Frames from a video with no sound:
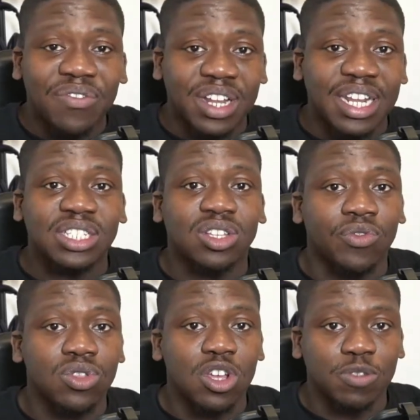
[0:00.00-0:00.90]
a list of all
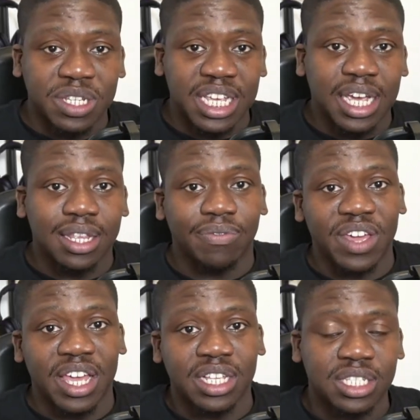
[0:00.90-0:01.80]
those particular
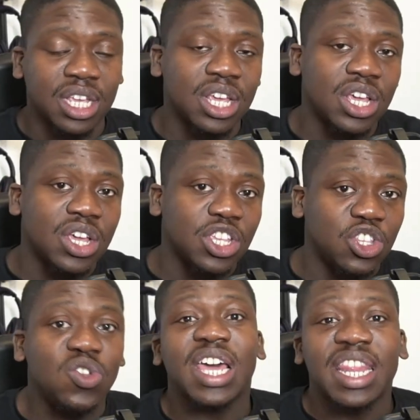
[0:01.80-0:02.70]
things, you
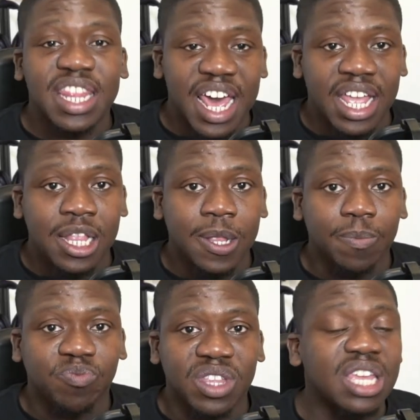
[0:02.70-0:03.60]
can then
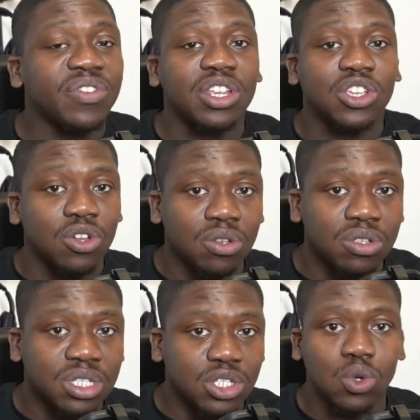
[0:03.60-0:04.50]
even
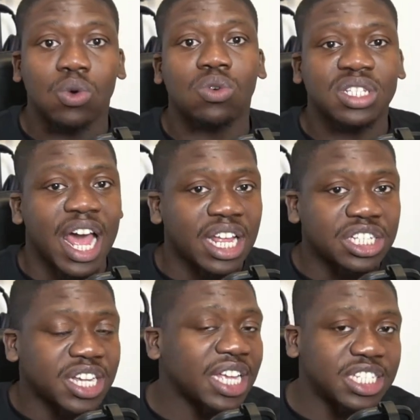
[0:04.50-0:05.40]
use tools like
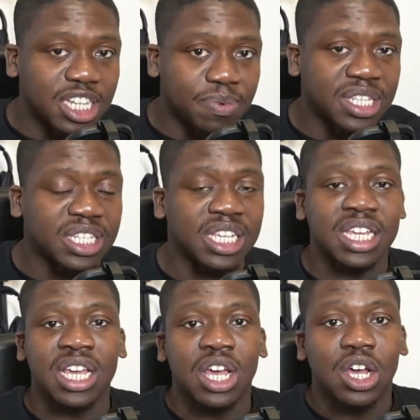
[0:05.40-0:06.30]

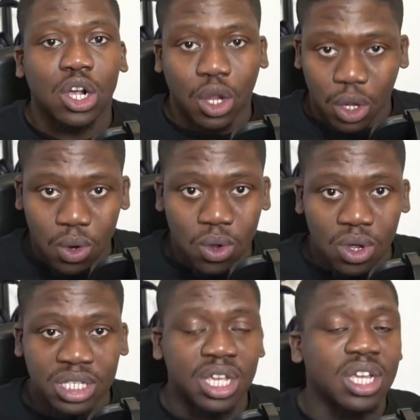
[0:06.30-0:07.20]
ChatGPT, Claude
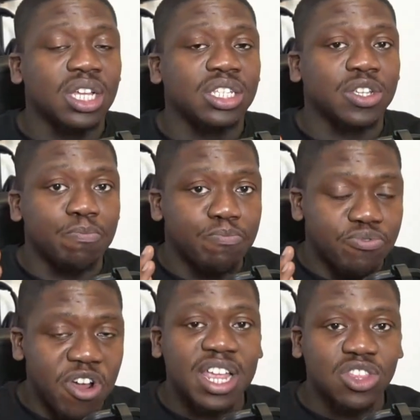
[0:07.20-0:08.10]
to
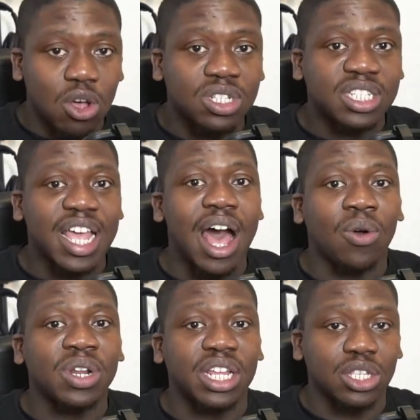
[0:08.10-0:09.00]
break those down
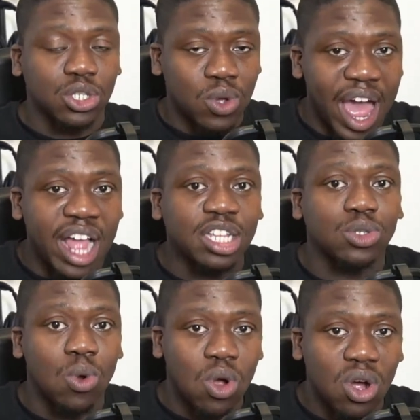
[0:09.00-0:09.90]
into
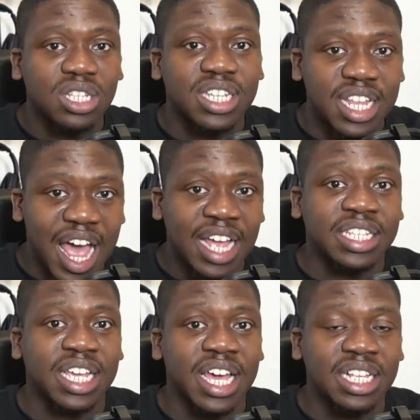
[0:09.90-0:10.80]
actual content
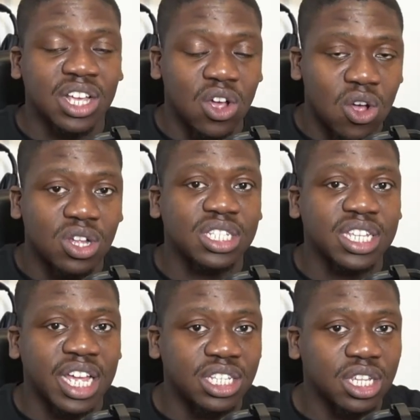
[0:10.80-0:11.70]
ideas and content